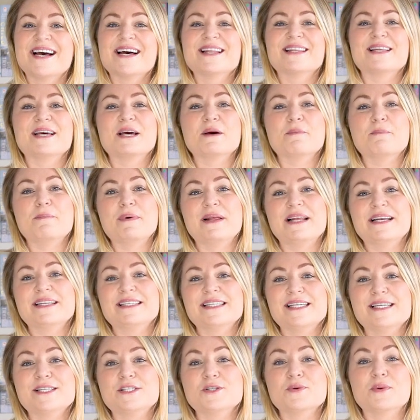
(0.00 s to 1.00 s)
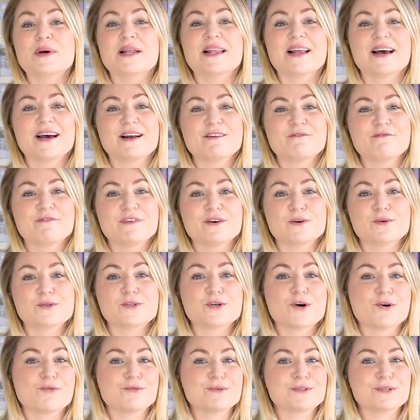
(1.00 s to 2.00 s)
The ability to align fields
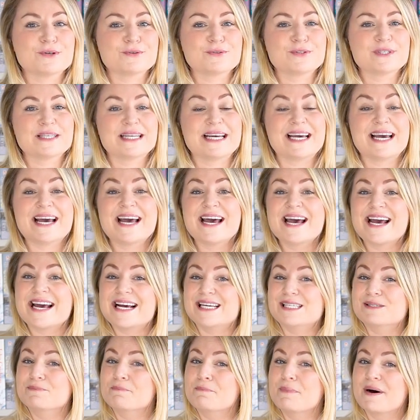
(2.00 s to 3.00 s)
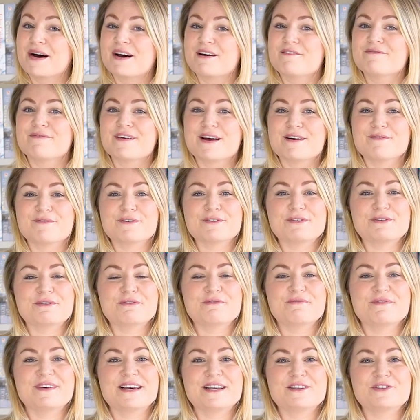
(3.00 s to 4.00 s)
horizontally is my favorite new
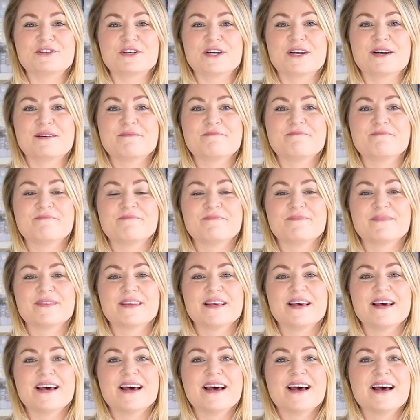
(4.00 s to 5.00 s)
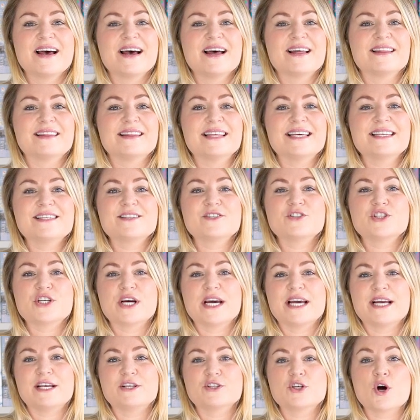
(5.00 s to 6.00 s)
feature. This
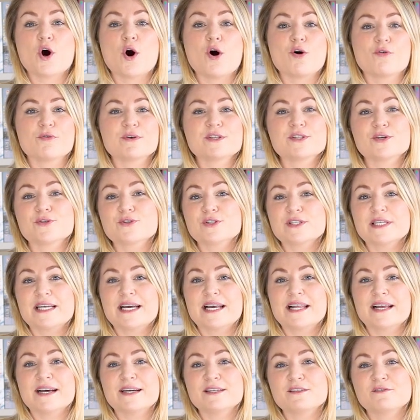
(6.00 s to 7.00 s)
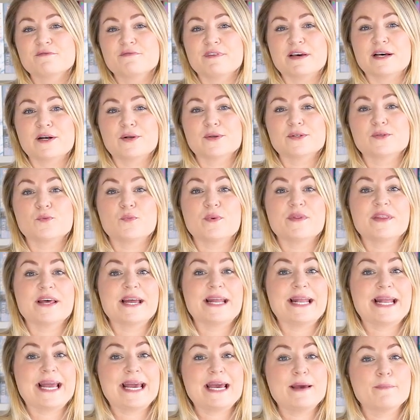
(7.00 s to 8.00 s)
change horizontally aligns fields with their
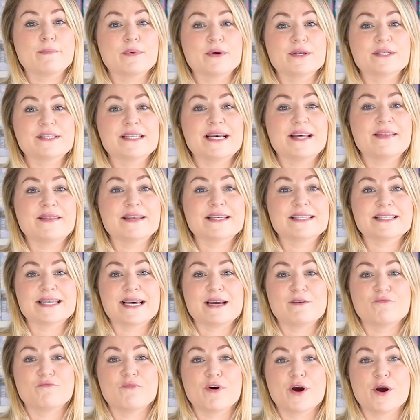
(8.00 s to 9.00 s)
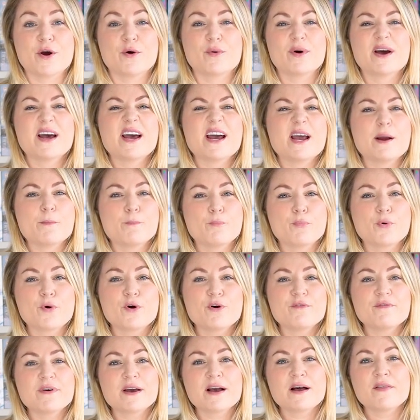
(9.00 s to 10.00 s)
neighbors in the same row,
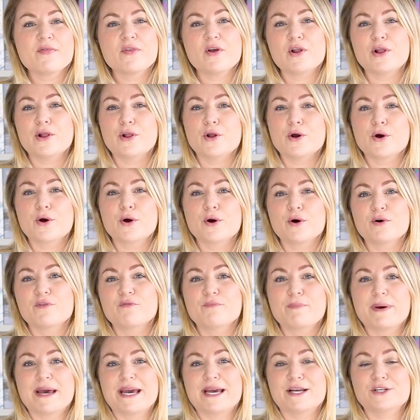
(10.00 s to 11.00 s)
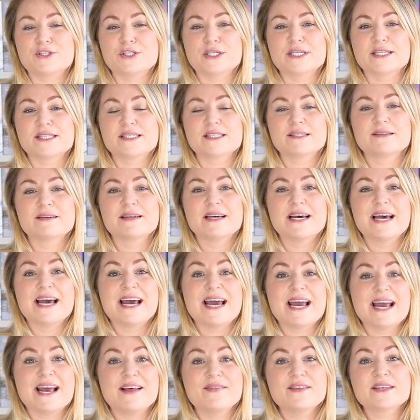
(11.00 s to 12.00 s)
improving the look of pages.
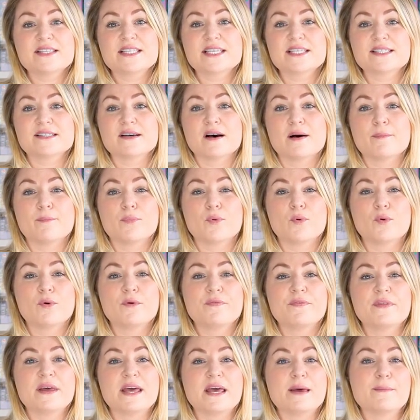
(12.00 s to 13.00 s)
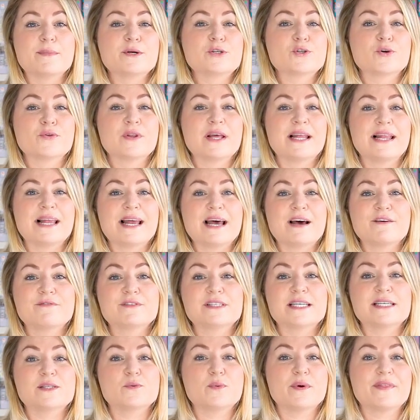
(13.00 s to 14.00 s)
In this example, the image on the
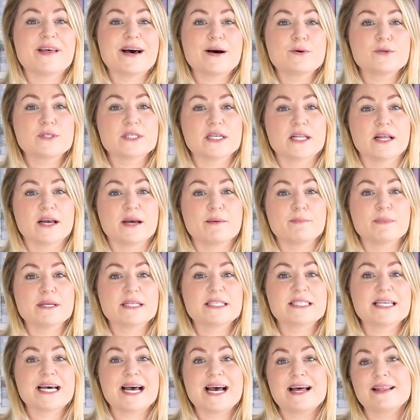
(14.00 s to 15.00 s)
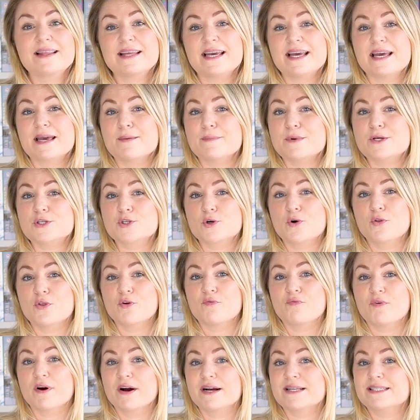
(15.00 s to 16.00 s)
left is without alignment and the image on
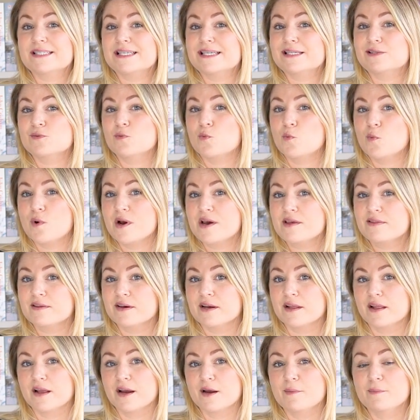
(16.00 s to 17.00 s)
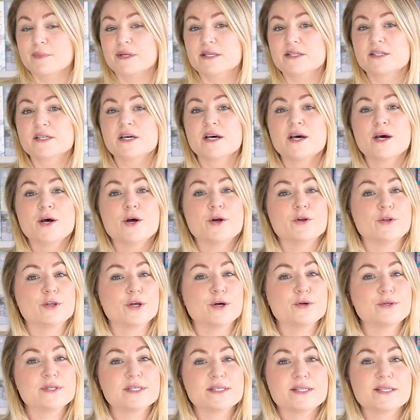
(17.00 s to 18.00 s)
the right is with alignment.
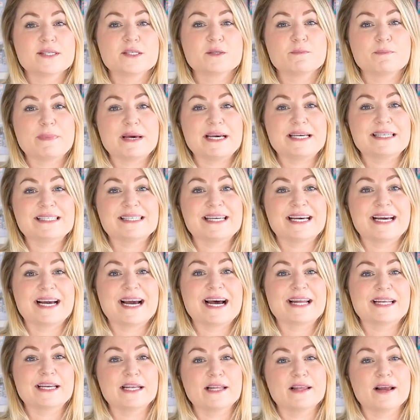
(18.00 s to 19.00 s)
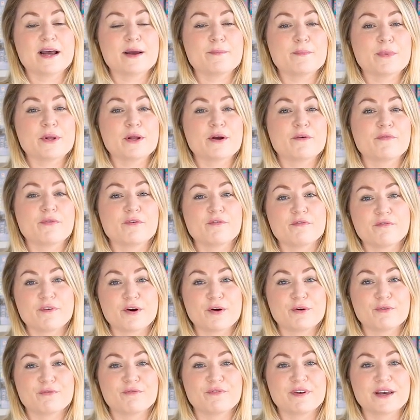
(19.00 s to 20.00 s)
Notice the spacing and alignment of the
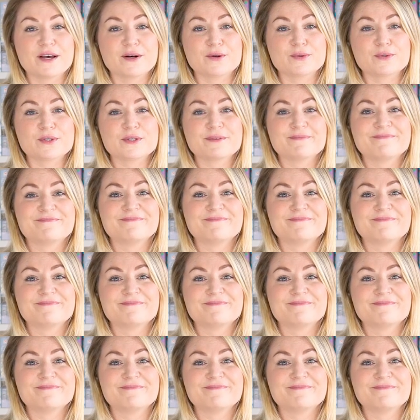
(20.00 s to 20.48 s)
phone field.